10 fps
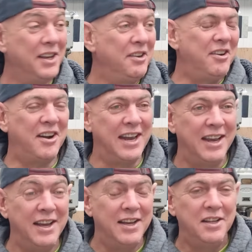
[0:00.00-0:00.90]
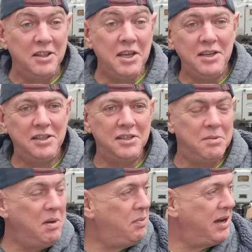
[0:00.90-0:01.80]
Right, this is
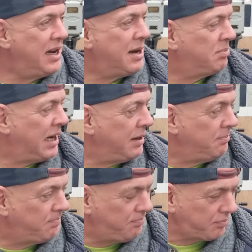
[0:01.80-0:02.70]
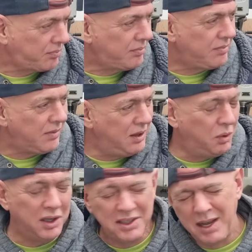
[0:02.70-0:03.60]
the midweek update.
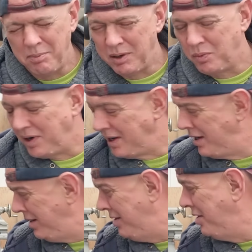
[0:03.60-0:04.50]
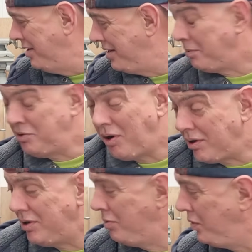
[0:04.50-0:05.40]
Well, I say midweek. I'm
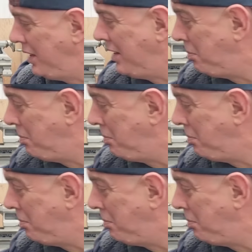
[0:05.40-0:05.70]
trying to do them weekly,